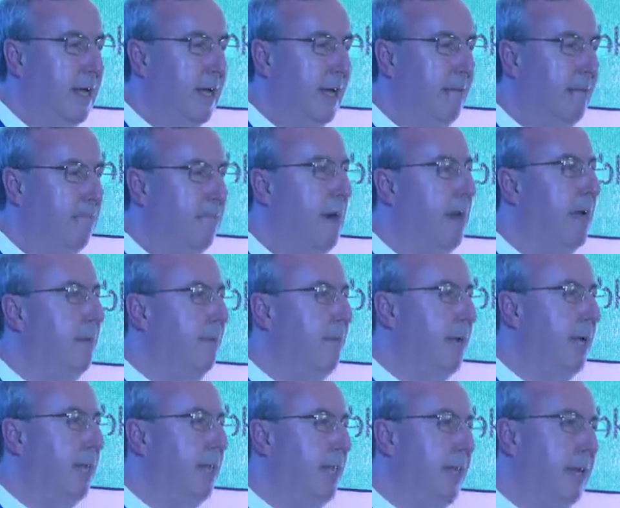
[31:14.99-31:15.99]
It might
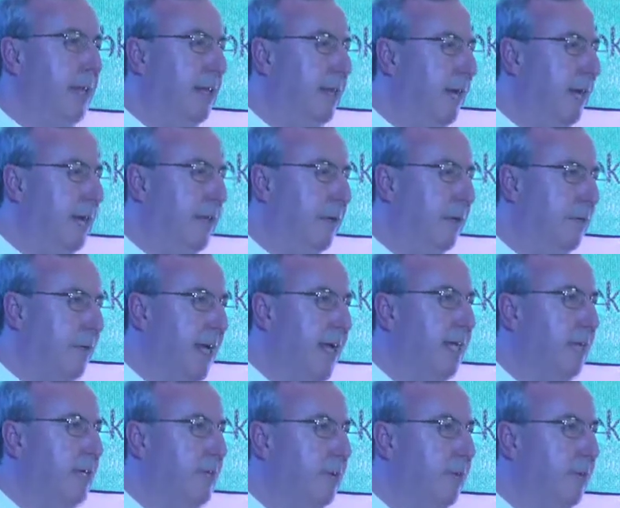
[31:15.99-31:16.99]
be legal and
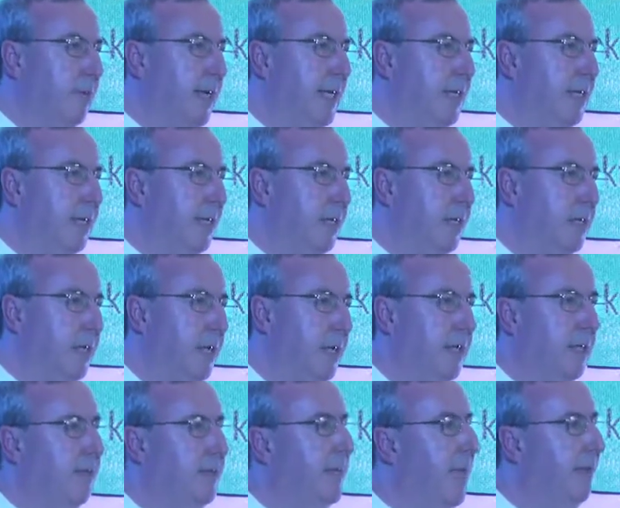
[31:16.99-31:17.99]
regulatory reasons,
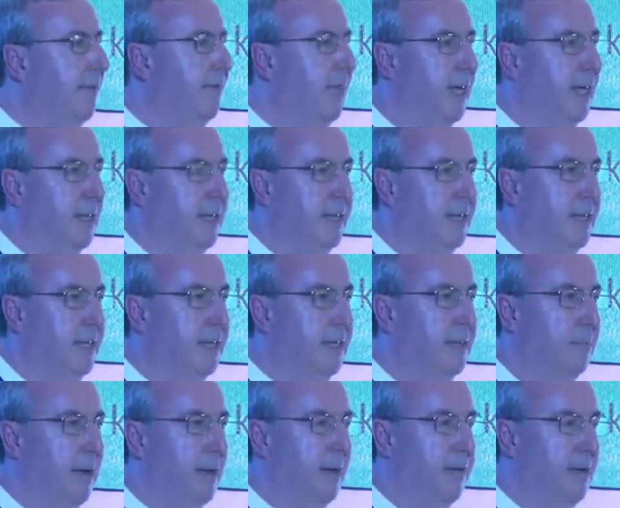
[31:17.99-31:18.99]
safety concerns
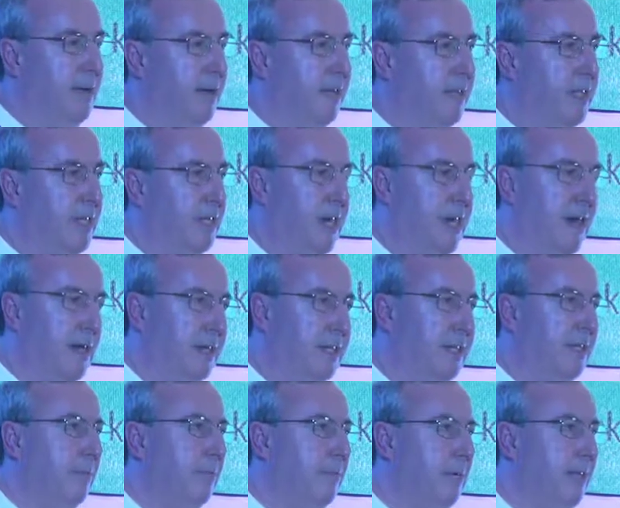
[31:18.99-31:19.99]
about driverless
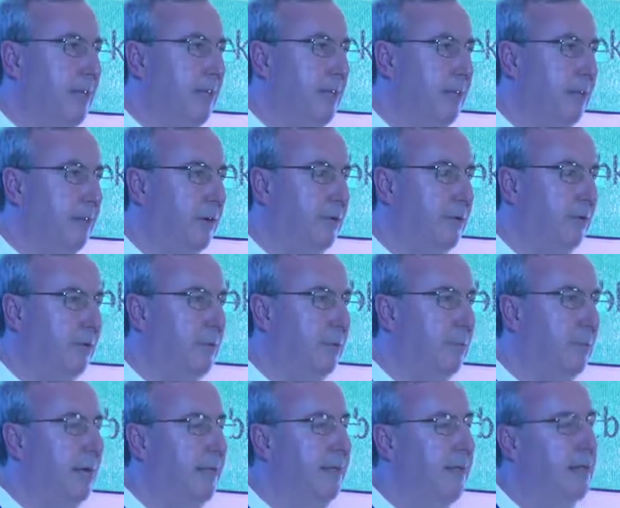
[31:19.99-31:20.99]
cars that means they're not
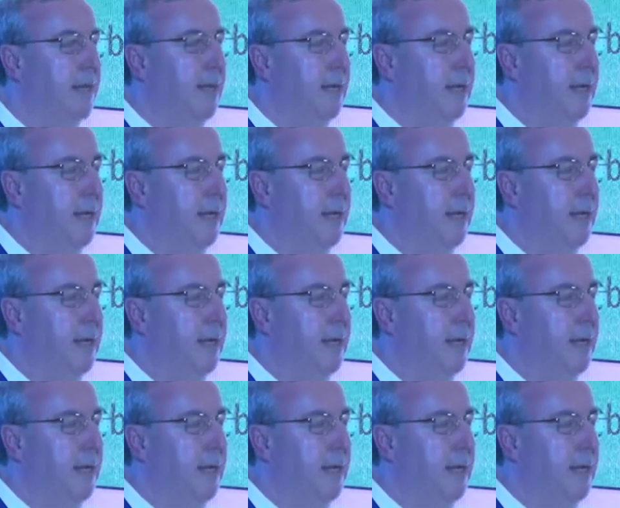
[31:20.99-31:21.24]
automated.